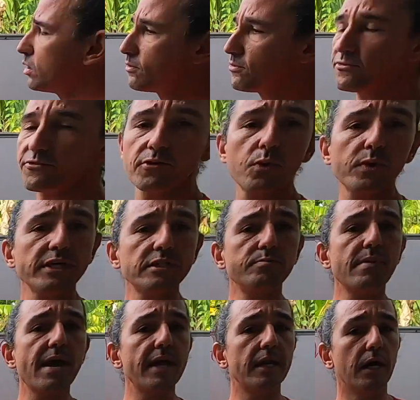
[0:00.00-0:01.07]
fluid
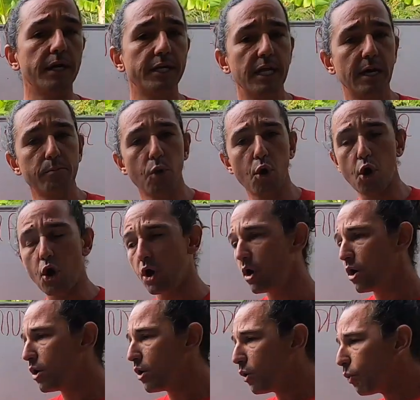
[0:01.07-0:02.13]
manner, in a more
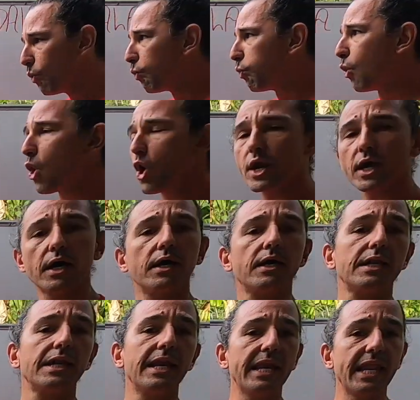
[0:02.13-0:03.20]
water
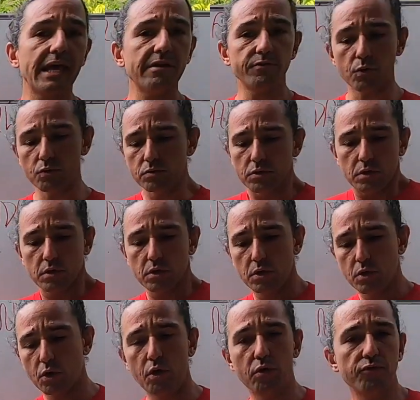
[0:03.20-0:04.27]
level
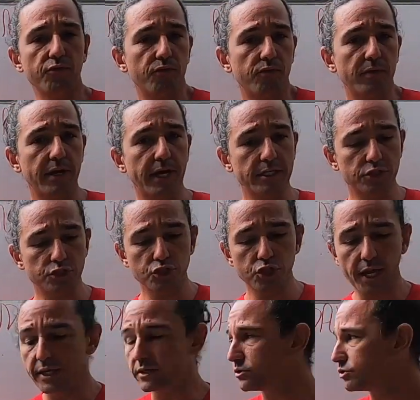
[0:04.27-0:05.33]
of
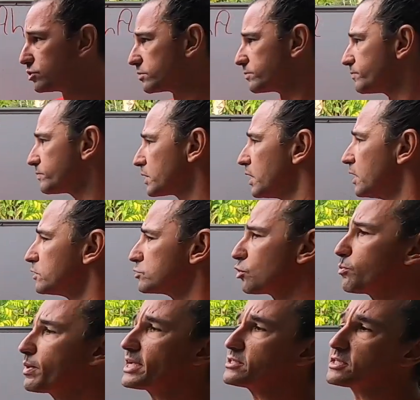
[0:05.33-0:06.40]
exchange. So
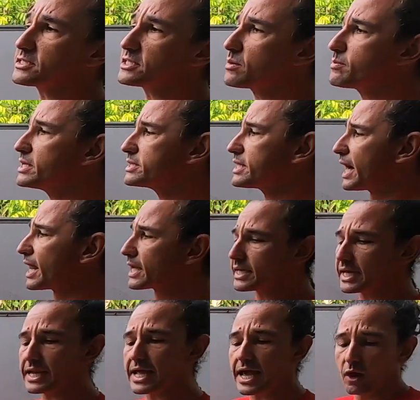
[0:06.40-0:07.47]
basically the mandala can
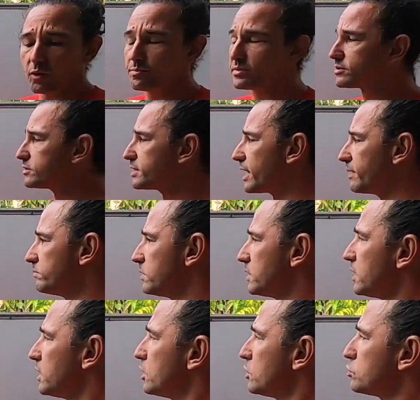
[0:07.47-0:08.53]
help us then
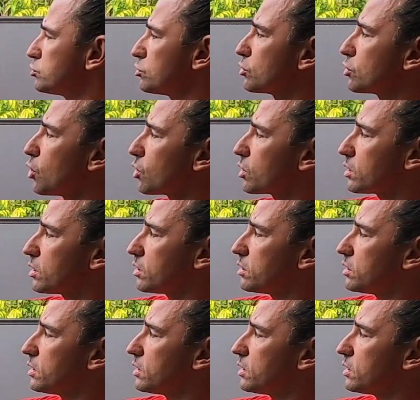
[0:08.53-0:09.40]
to look